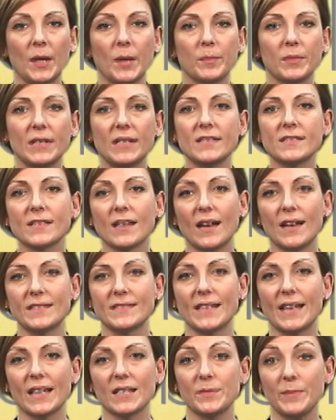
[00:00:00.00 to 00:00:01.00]
please
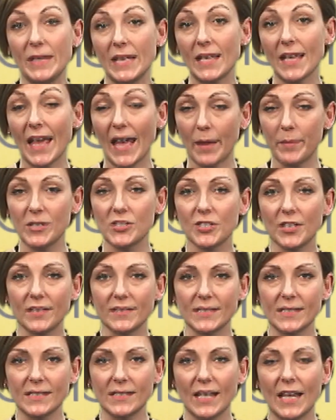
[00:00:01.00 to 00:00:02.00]
contact me, Abby
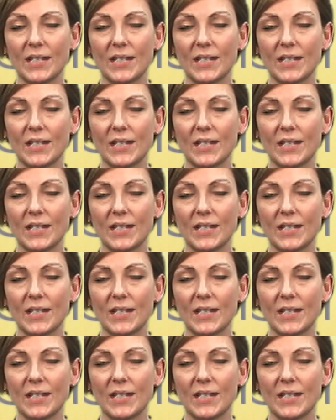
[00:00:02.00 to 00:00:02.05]
Shelton,